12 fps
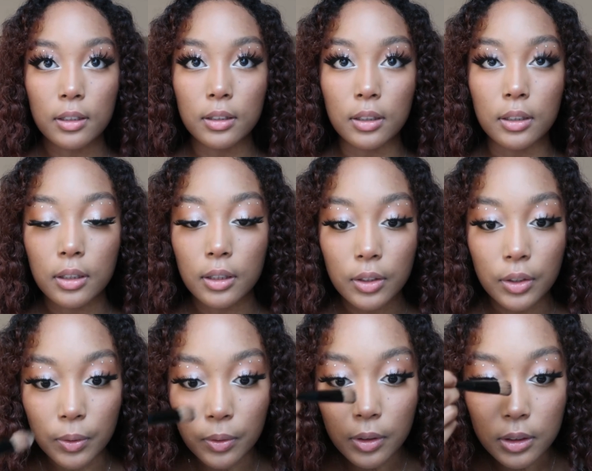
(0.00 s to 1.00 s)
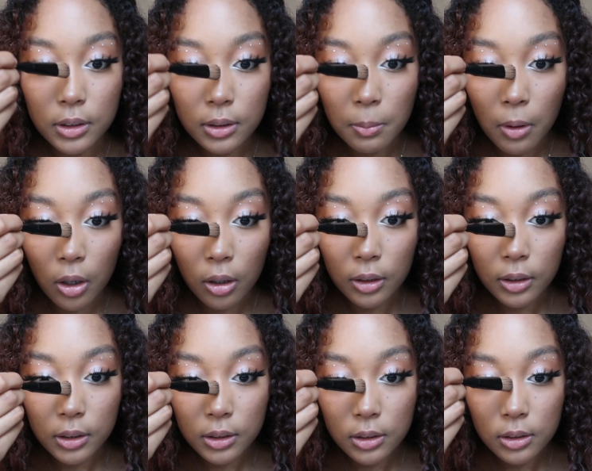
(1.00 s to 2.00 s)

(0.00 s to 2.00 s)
Literally do the smallest